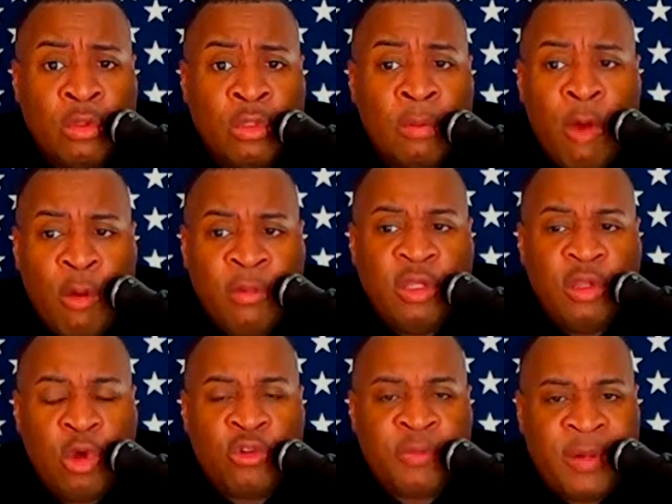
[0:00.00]
The moment that
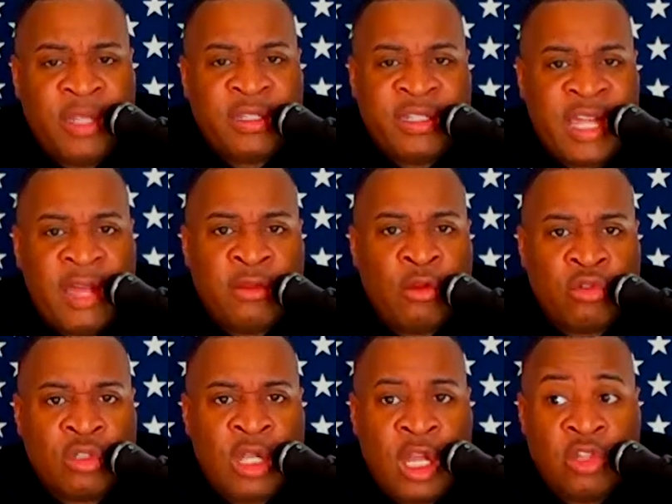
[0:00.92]
those players sign
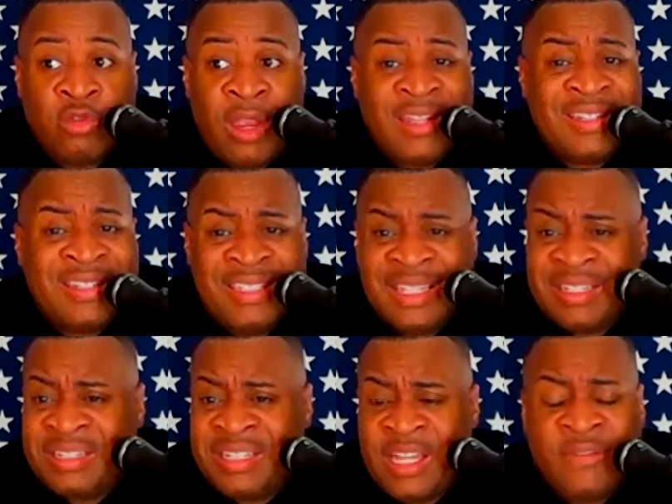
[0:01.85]
those contracts,
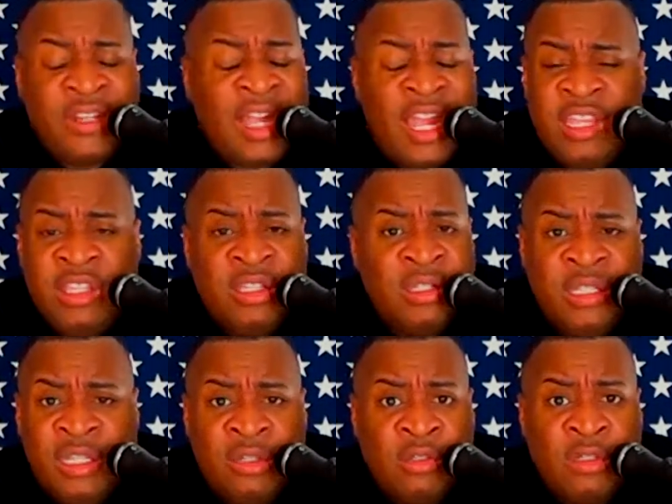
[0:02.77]
6, 7, 8 year
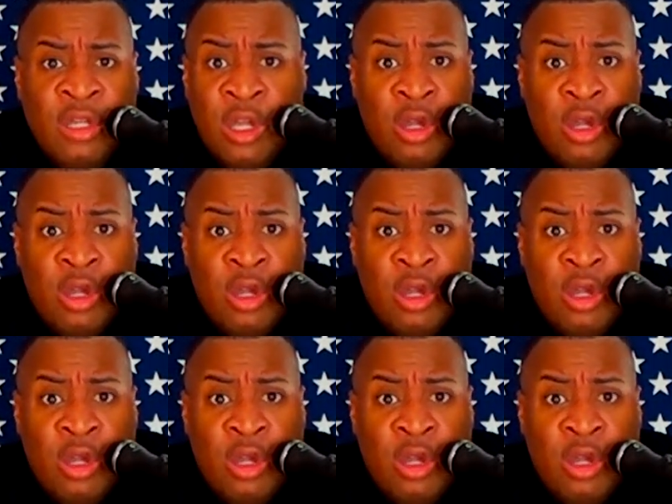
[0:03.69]
deals,